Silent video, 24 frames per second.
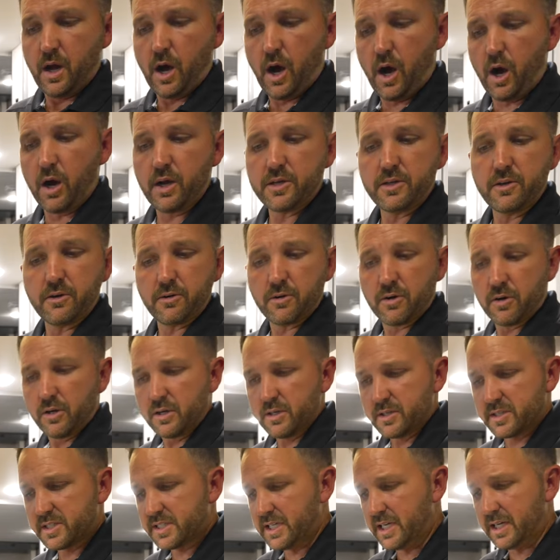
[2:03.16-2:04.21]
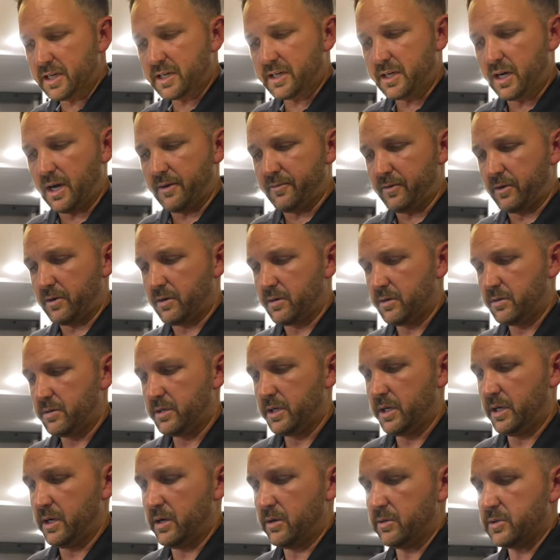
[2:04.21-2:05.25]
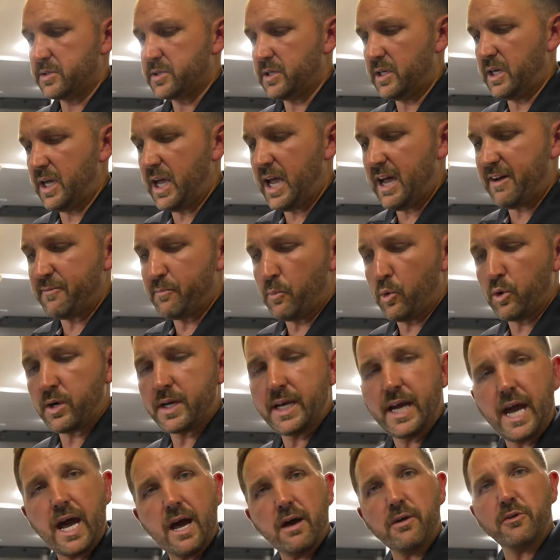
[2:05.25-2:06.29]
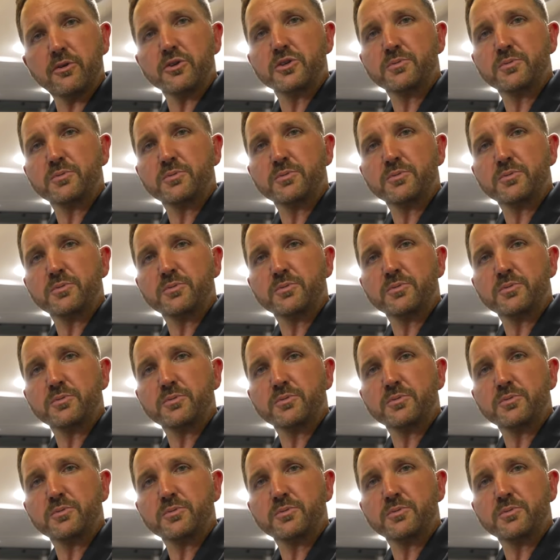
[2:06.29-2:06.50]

On your sink cover, you know, so you have more counter